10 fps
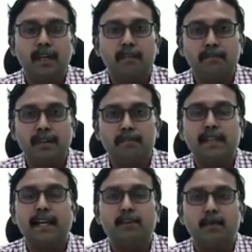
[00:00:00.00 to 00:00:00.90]
come from
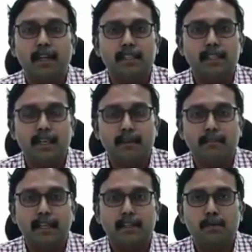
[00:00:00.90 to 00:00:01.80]
science or engineering
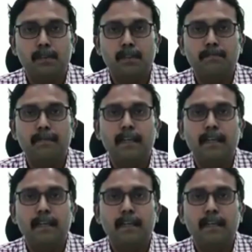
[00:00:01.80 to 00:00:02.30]
backgrounds.